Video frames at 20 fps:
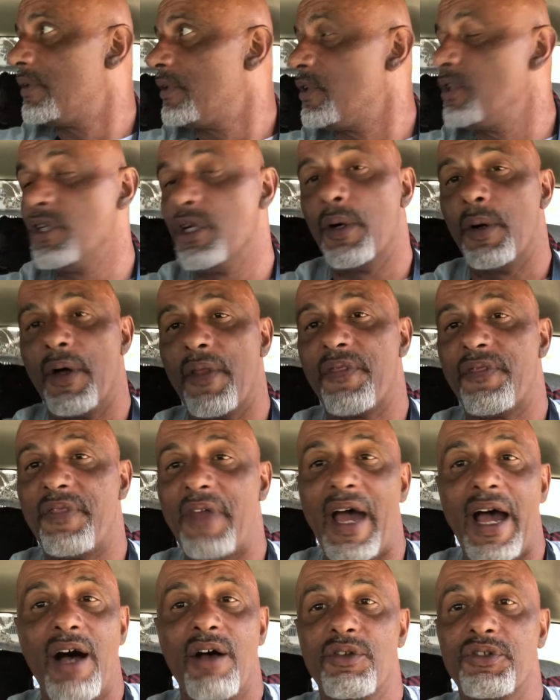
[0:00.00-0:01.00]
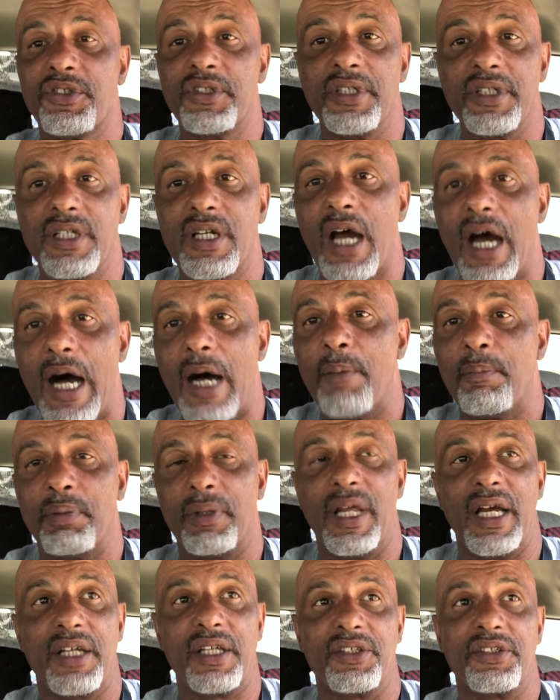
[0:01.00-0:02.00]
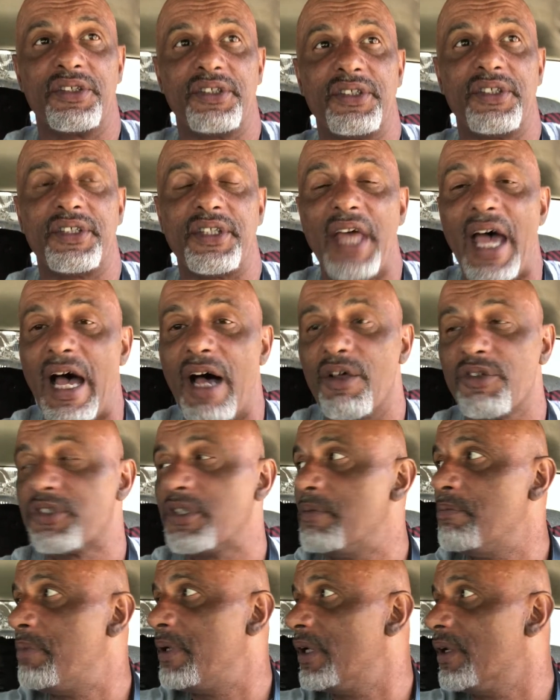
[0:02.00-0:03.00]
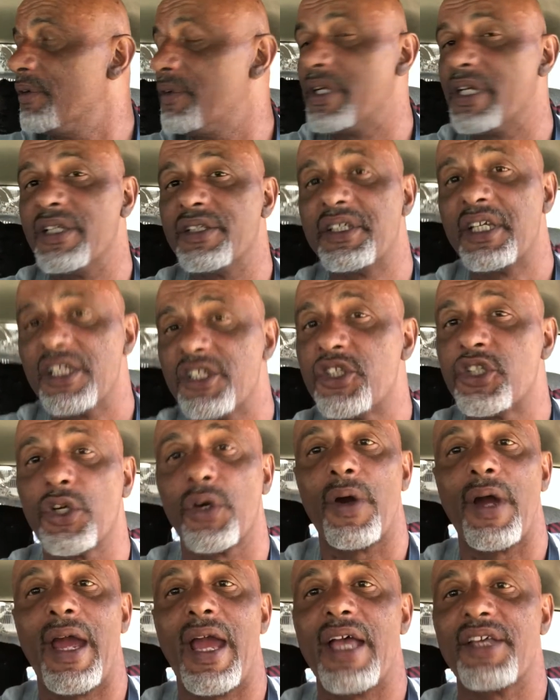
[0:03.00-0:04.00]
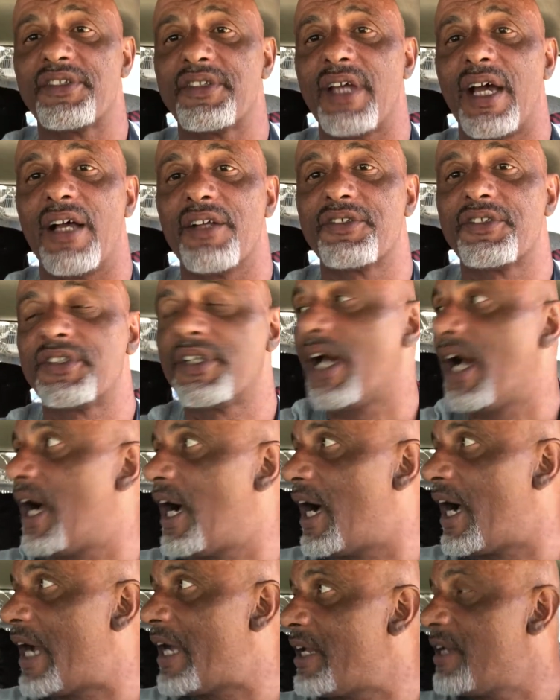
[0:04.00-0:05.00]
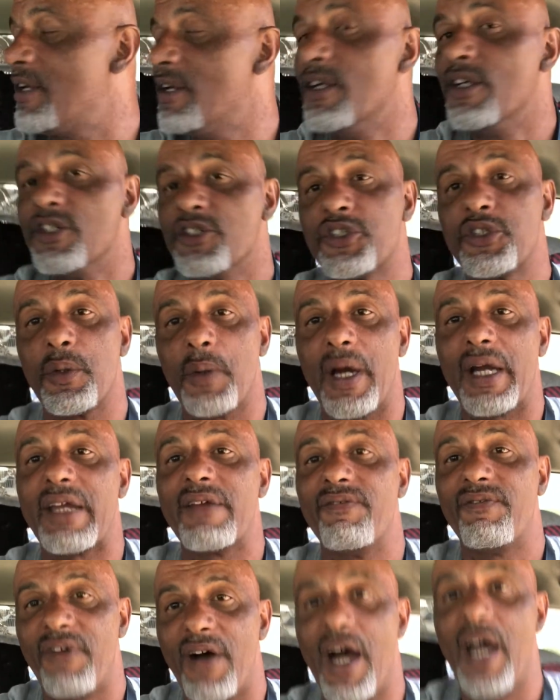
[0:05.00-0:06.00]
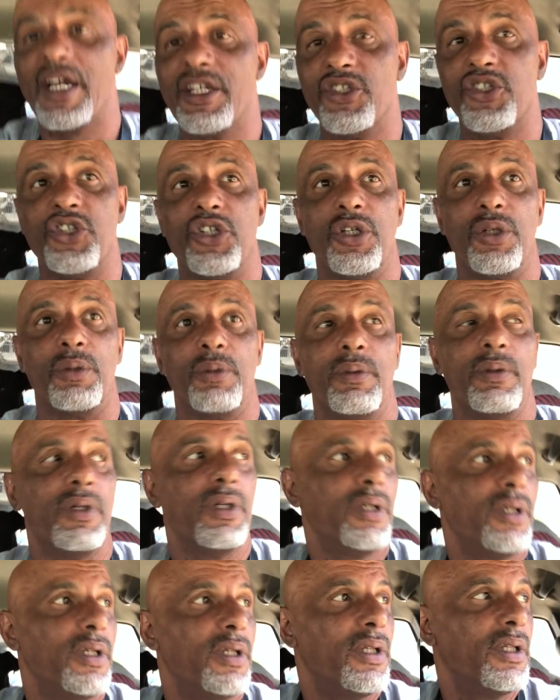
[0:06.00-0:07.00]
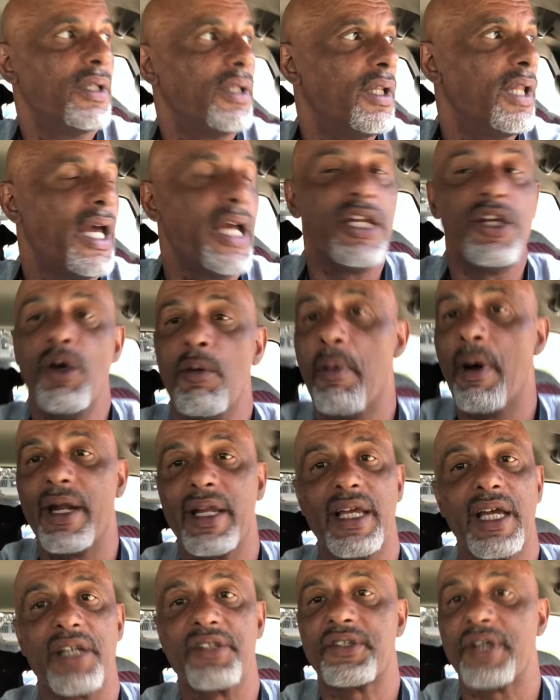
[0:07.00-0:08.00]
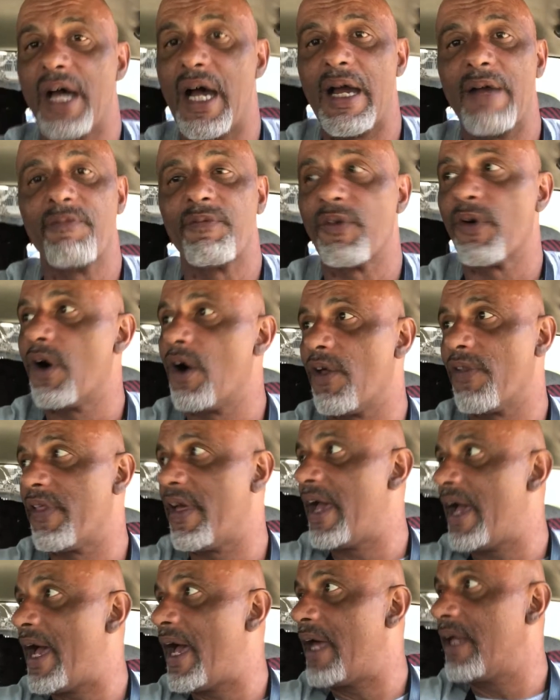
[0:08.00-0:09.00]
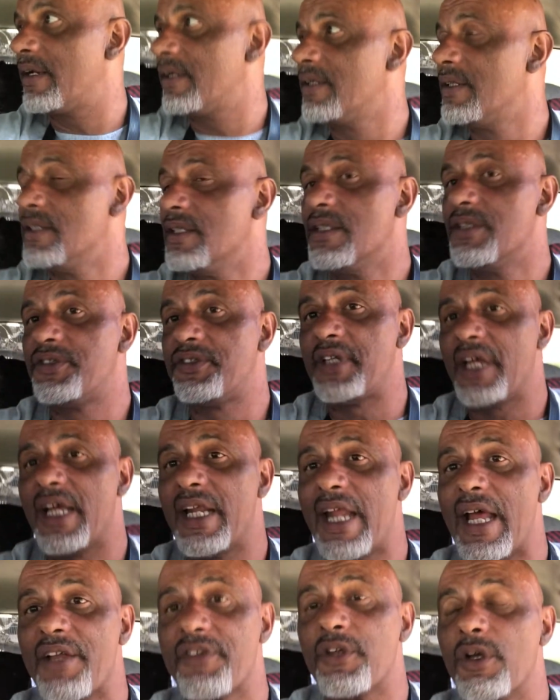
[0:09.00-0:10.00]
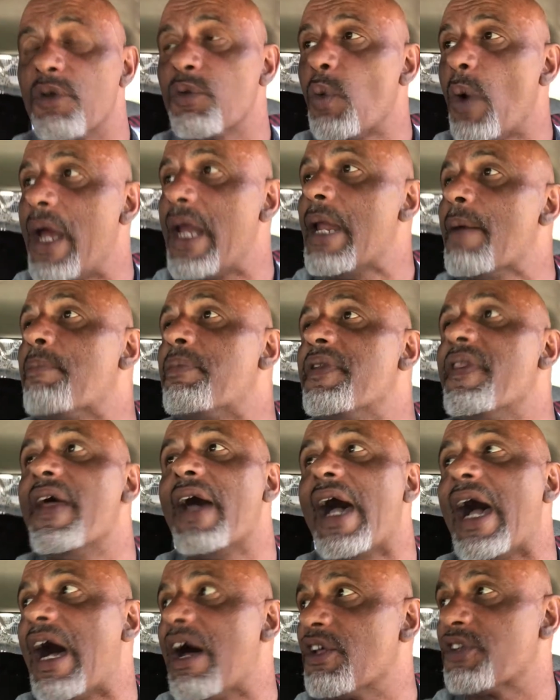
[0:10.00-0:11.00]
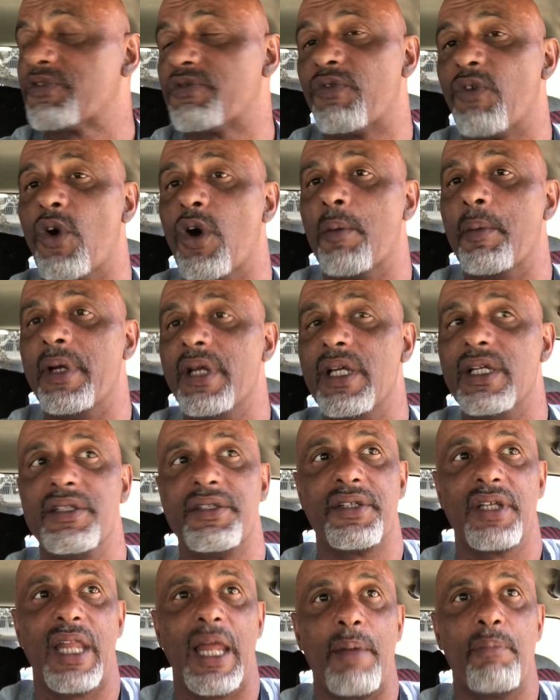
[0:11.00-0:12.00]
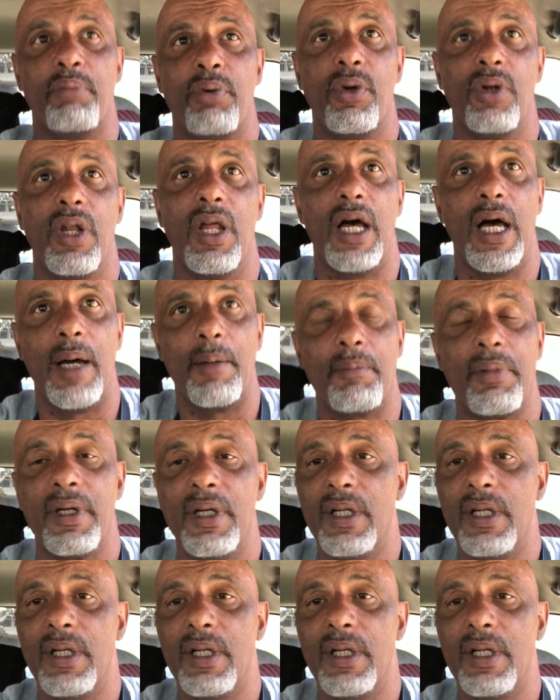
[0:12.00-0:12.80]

you know, a thousand complex, a thousand building, get your ass outside so I can find you. Ain't nobody got time for all that. Stand out, don't wait up in the house for me until I pull up.